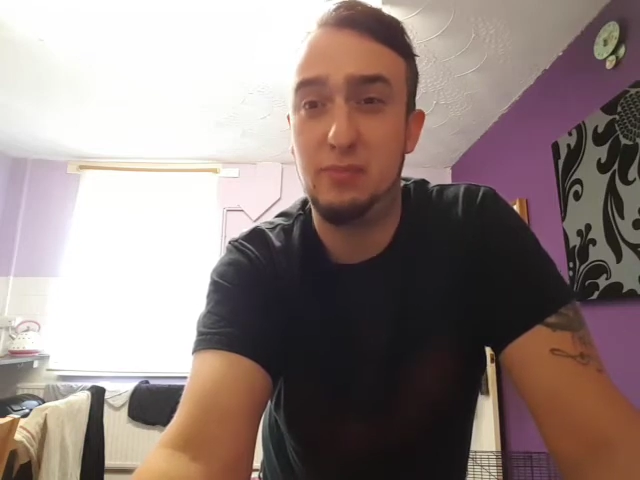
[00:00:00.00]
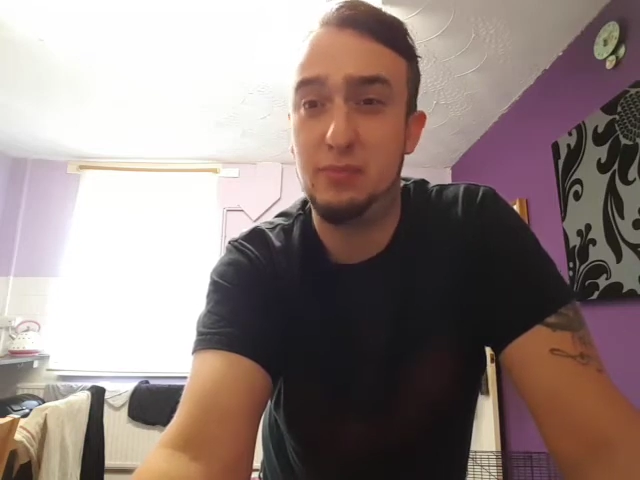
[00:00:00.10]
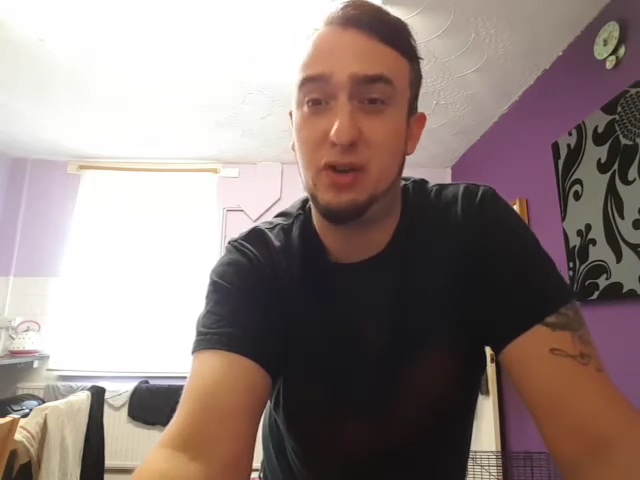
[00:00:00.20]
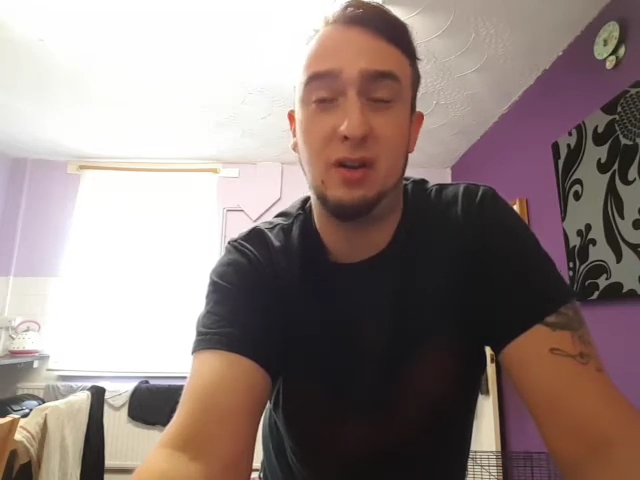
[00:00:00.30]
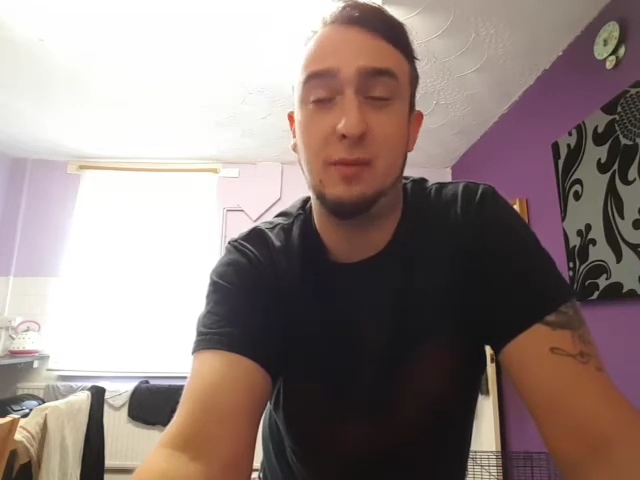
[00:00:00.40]

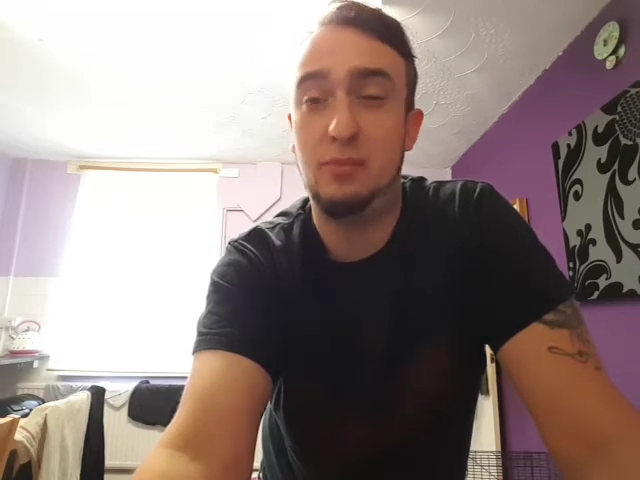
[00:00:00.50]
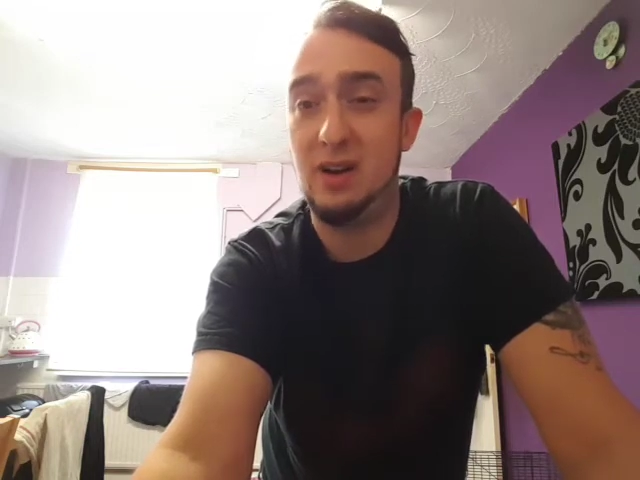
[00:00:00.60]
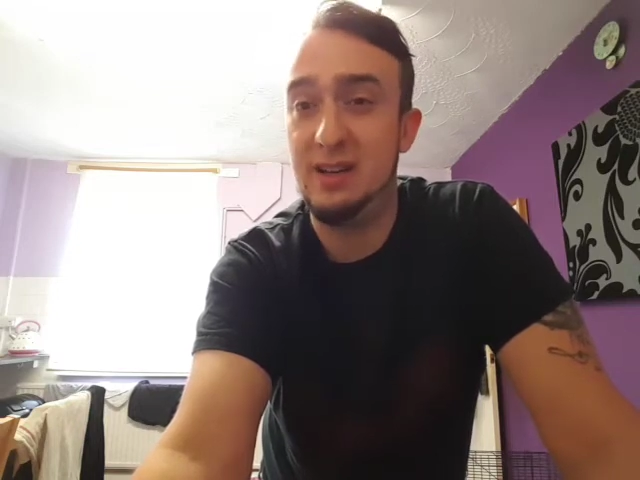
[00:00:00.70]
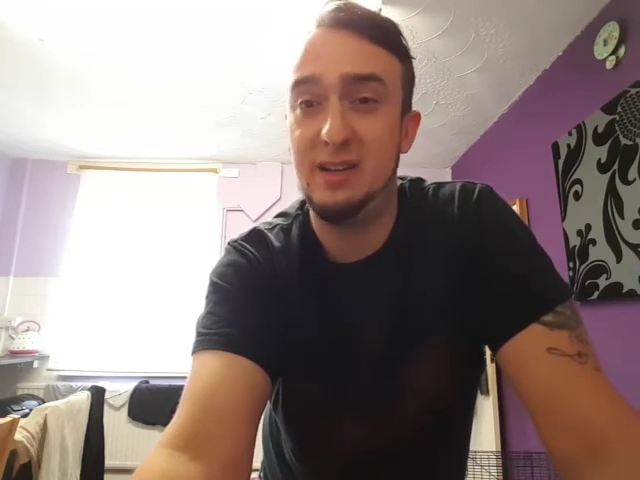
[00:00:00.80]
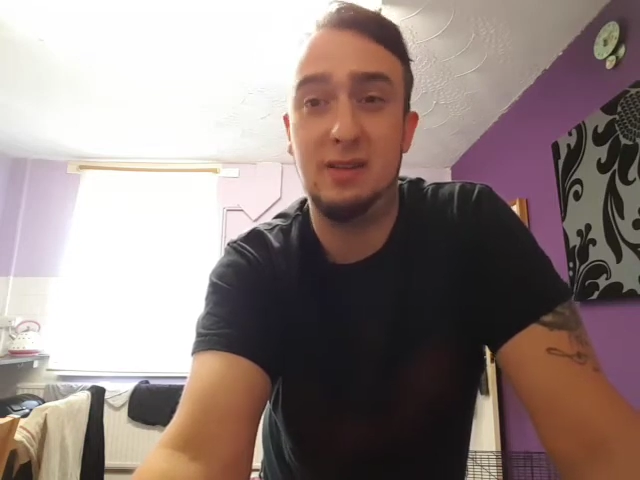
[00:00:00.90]
chocolate
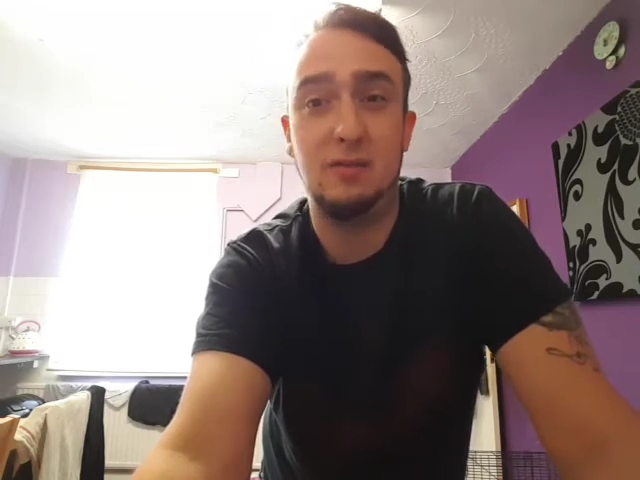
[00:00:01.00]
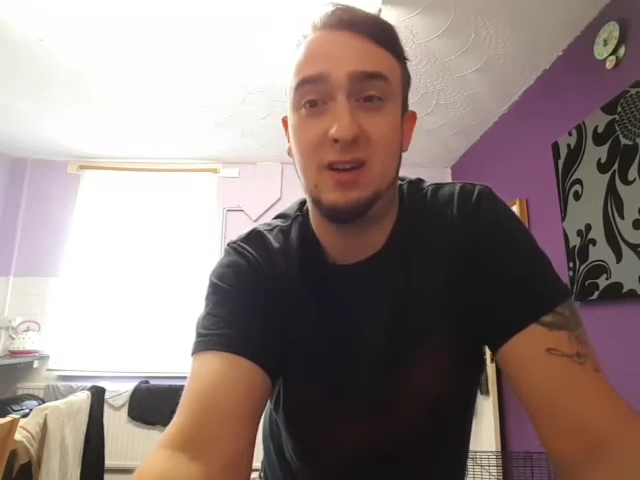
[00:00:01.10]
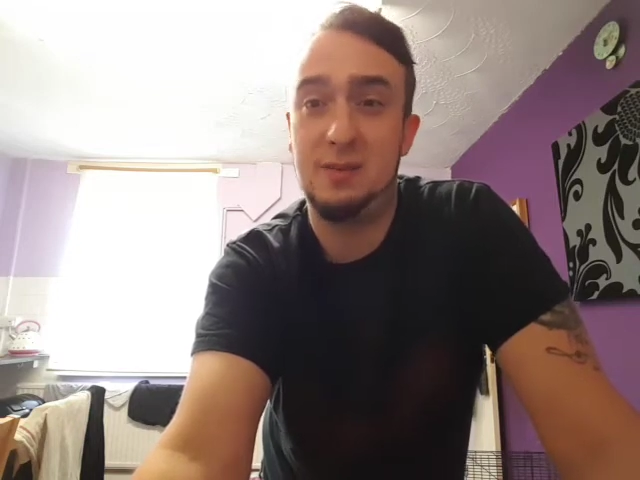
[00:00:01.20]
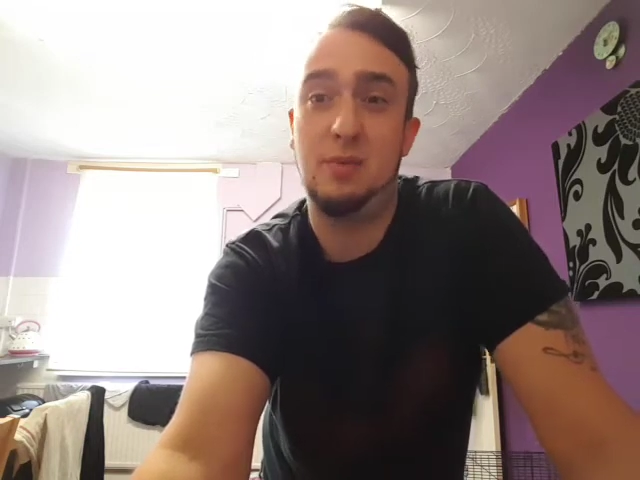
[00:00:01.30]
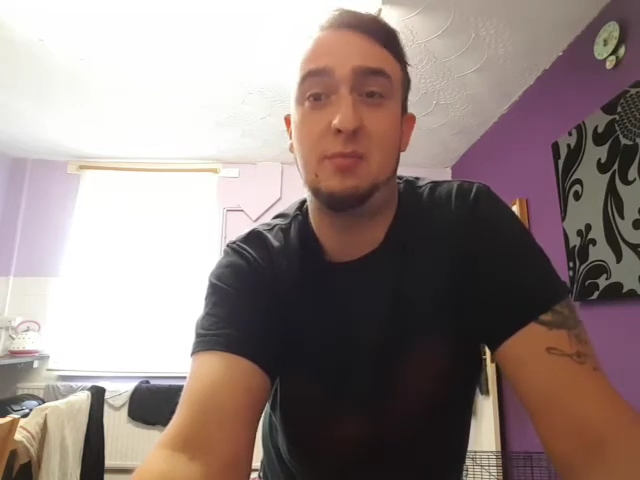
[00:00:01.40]
brandy,
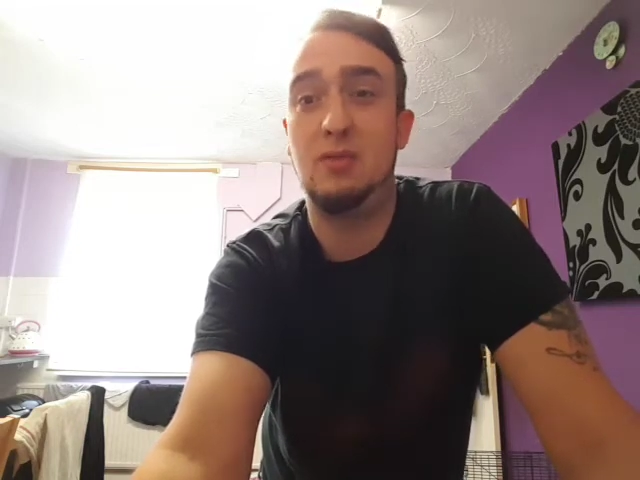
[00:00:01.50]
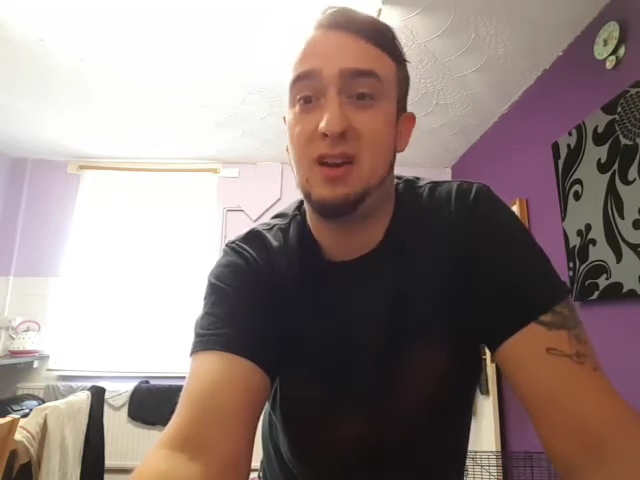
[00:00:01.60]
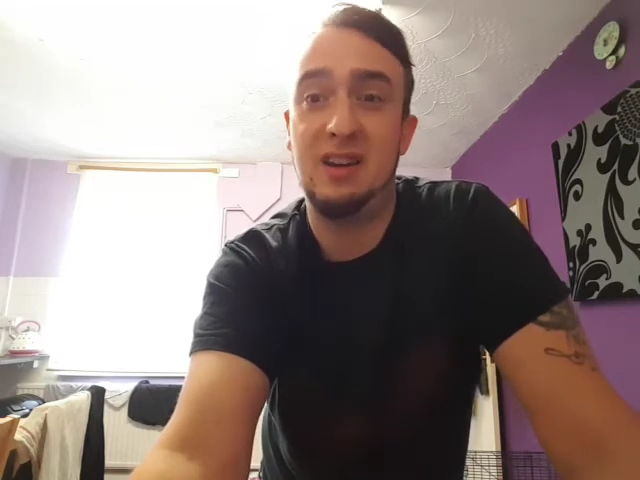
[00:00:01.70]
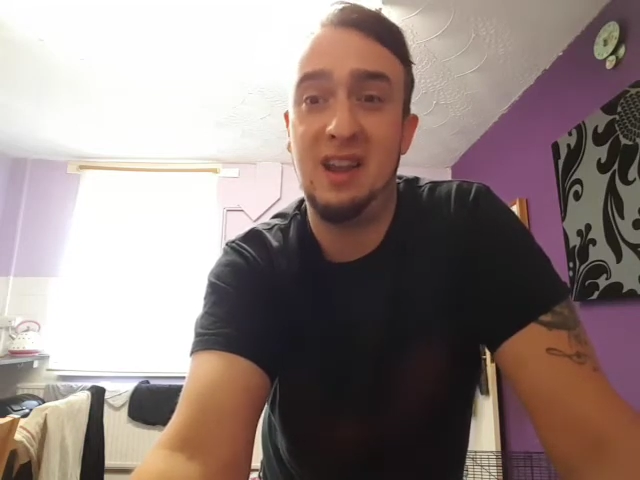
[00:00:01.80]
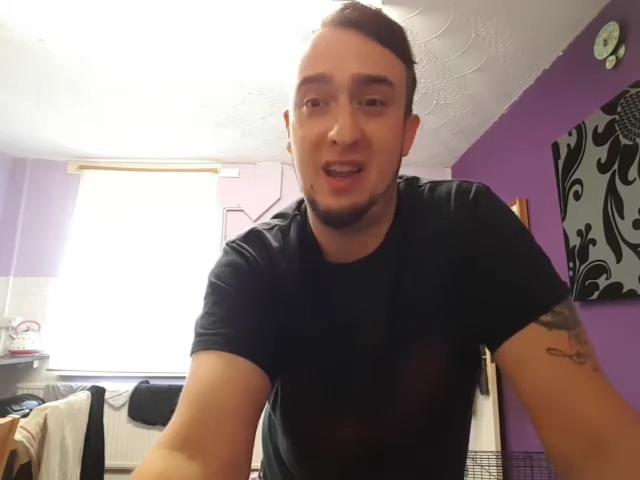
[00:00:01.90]
raspberry
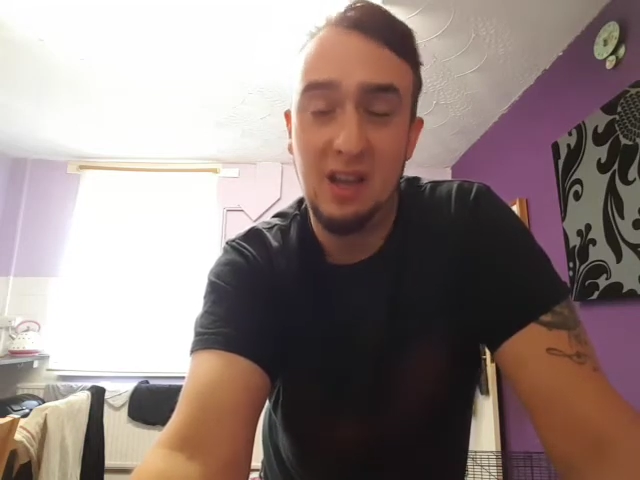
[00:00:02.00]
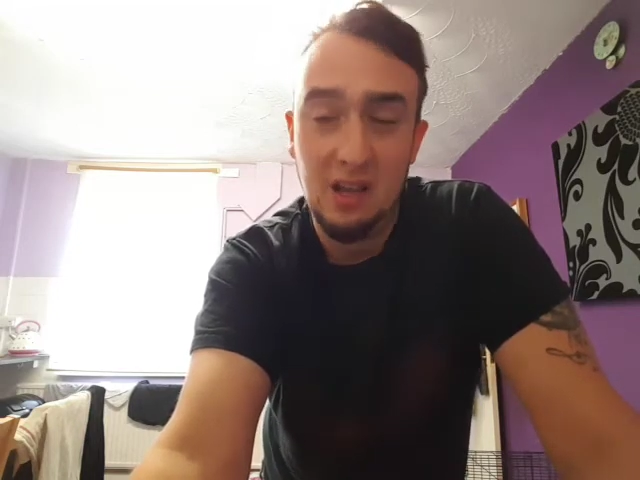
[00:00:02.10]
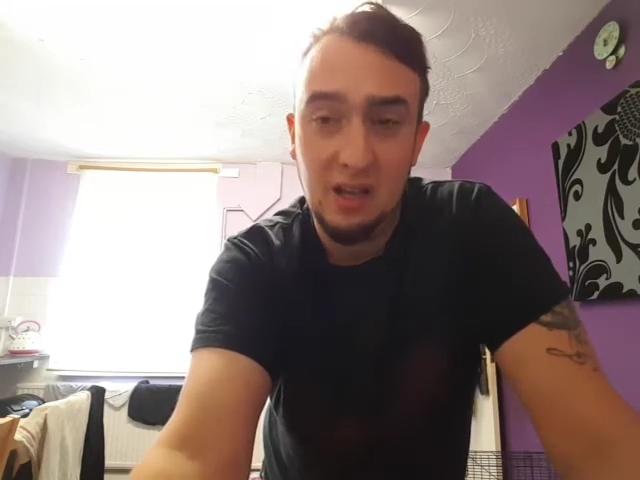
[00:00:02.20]
brandy,